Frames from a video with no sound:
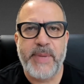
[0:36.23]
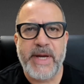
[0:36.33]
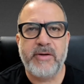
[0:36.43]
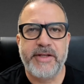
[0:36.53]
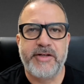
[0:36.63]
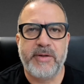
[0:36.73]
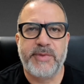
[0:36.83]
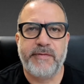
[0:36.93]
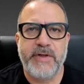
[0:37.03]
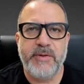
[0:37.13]
Depending on the
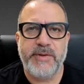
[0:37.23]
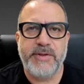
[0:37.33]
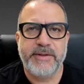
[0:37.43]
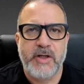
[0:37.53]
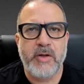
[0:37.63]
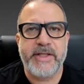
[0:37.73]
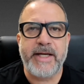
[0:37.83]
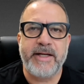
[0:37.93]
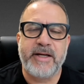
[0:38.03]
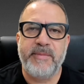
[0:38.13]
terms of use, your
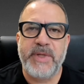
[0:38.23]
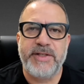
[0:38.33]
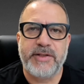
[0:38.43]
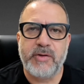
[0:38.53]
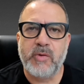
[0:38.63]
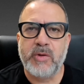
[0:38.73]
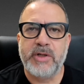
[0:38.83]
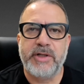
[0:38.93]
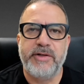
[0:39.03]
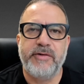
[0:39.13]
data can be
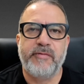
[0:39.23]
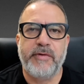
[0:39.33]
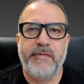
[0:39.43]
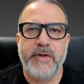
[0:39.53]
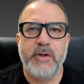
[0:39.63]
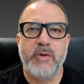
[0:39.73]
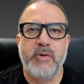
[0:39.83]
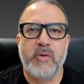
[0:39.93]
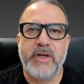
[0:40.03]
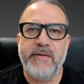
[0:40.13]
stored,
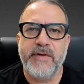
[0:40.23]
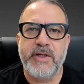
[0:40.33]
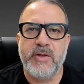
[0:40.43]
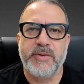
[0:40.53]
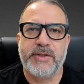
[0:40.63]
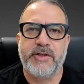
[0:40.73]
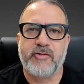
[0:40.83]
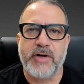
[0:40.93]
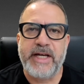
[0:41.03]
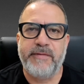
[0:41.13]
reviewed, or even used to
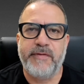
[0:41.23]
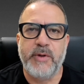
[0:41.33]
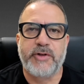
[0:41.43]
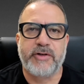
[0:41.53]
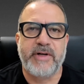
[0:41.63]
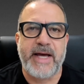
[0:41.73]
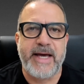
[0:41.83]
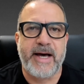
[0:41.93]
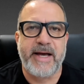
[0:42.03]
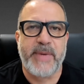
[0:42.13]
train future
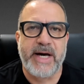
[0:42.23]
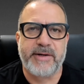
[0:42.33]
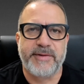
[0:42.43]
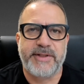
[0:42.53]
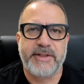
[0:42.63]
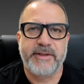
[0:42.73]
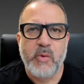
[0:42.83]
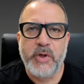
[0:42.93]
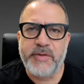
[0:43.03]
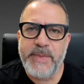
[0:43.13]
AI models,
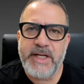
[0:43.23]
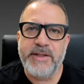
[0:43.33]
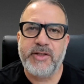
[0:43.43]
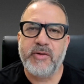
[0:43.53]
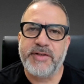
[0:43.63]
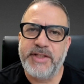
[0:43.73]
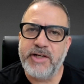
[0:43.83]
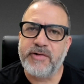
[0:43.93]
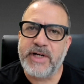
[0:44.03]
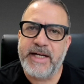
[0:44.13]
which means your
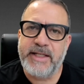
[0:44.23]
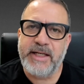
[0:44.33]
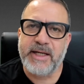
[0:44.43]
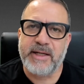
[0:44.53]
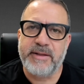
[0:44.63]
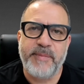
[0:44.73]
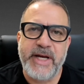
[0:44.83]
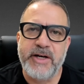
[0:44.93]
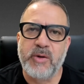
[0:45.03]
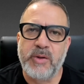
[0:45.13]
secret idea
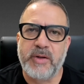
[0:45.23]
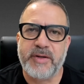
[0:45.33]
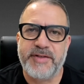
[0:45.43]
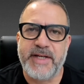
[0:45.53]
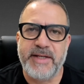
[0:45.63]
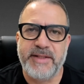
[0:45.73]
may no longer stay